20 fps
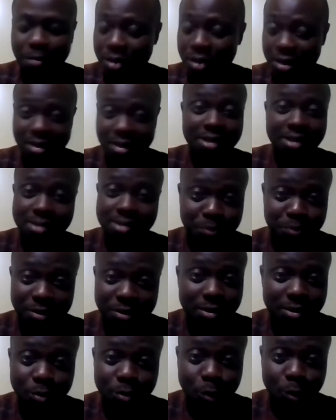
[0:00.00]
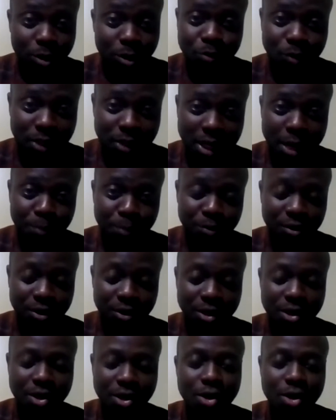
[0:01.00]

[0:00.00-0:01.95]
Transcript: I mean, that's pretty much what happened.